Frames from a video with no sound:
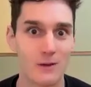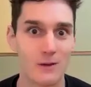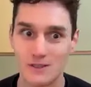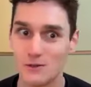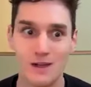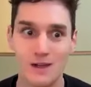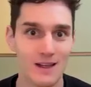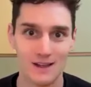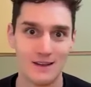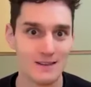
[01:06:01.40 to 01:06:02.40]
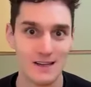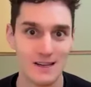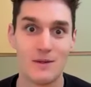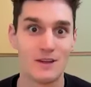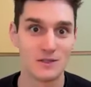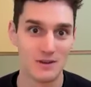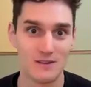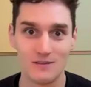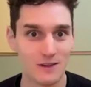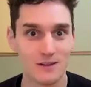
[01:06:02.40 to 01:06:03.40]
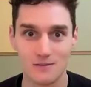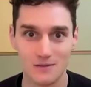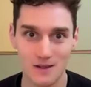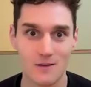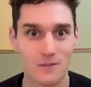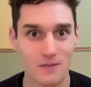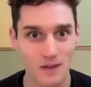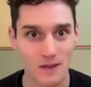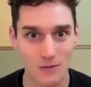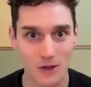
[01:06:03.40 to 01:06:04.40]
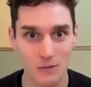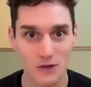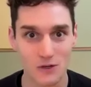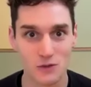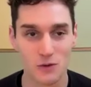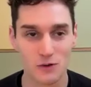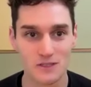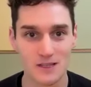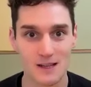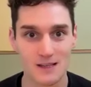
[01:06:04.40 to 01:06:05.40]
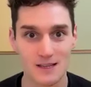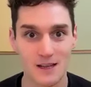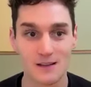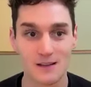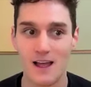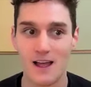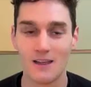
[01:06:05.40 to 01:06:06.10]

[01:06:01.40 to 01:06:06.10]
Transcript: how do I do data management via computational approaches at scale.